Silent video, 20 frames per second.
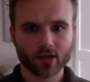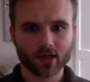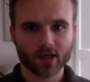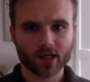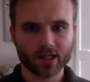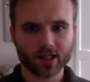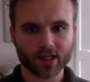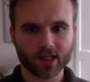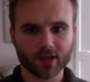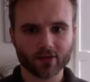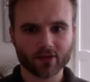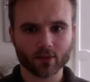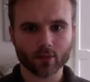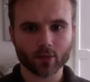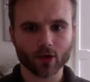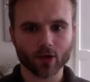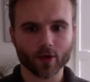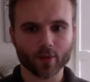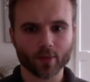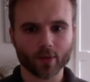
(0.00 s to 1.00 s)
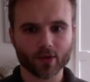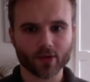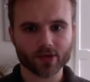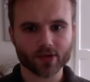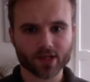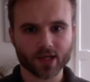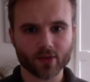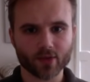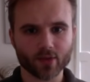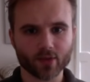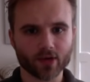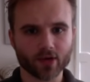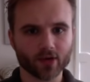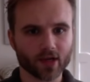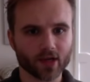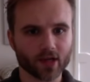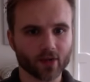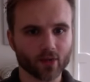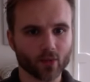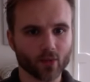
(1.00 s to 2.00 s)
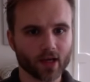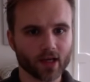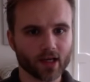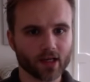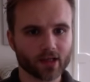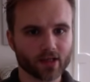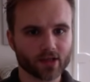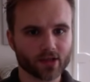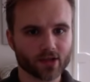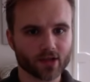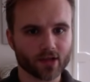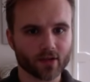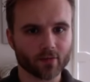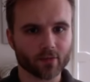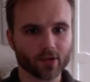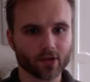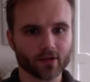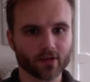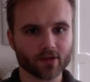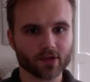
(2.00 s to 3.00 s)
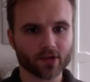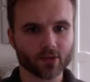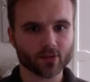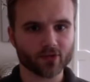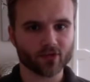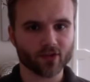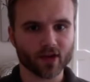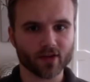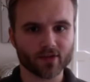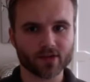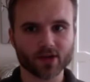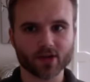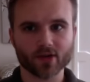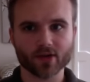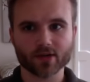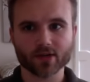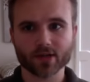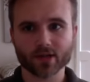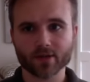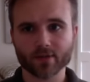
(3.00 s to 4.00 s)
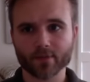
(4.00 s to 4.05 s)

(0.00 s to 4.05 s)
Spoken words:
at the end of a blog post, a reader can rate it. So I'm going to give this one 5 stars.